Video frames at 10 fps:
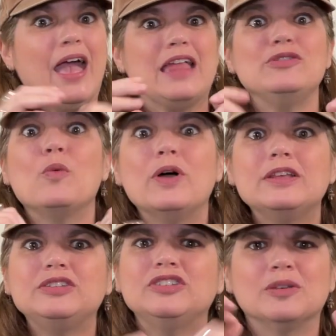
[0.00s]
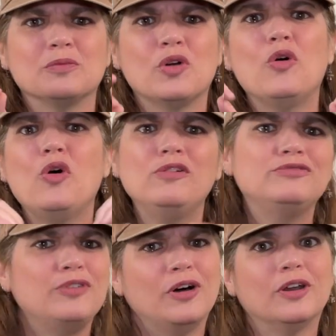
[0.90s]
And if you want to see some cool
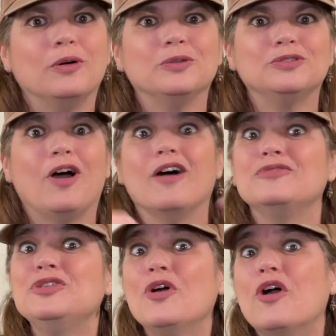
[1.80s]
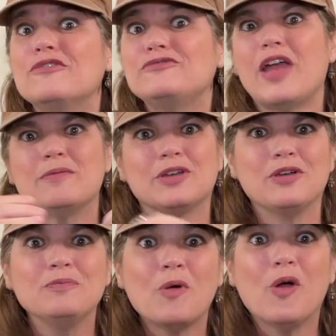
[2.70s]
photos of your
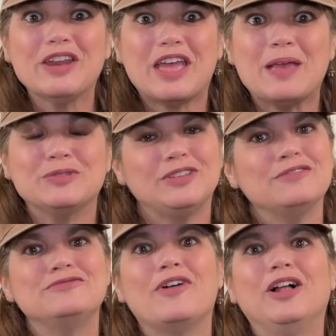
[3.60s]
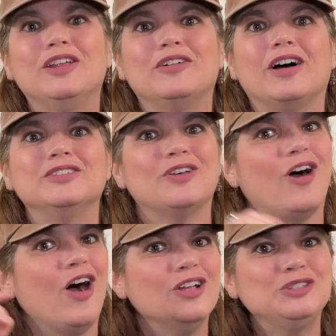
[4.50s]
favorite board games, then follow us
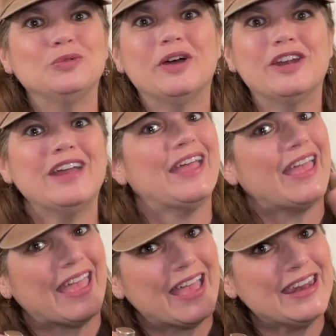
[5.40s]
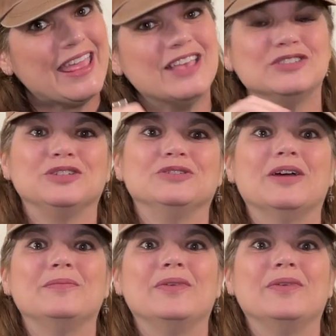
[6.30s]
on Twitter and Instagram.